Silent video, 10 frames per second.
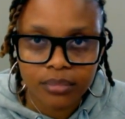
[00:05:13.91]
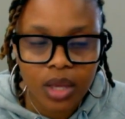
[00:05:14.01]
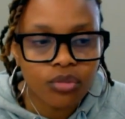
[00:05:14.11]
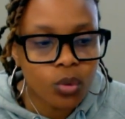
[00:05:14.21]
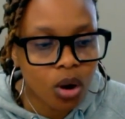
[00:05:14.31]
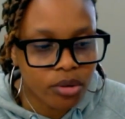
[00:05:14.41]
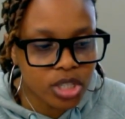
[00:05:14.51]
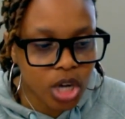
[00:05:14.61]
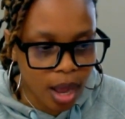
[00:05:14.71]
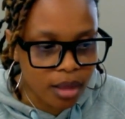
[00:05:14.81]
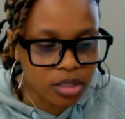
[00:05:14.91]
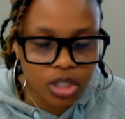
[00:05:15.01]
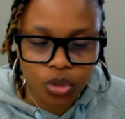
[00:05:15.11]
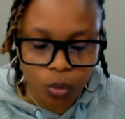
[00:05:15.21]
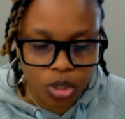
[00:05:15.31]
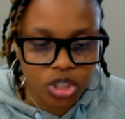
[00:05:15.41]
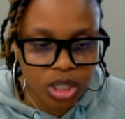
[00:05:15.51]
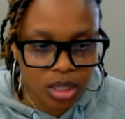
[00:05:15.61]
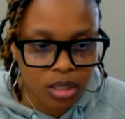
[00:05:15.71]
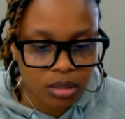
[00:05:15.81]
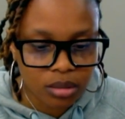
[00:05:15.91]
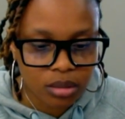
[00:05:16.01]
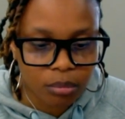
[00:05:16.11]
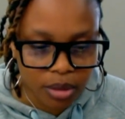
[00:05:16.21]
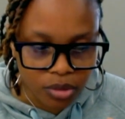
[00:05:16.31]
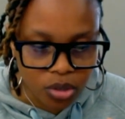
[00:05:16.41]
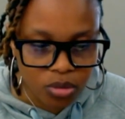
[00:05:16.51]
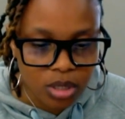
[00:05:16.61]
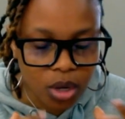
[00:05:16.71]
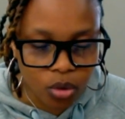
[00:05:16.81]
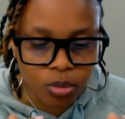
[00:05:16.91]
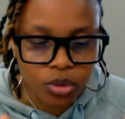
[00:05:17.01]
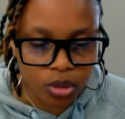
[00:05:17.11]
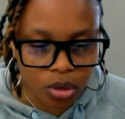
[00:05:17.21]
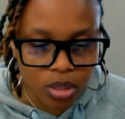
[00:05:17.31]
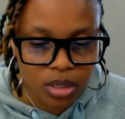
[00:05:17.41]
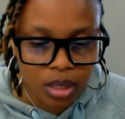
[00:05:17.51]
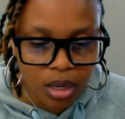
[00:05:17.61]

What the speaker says: If you are a child and you're watching my videos, I hope you're not.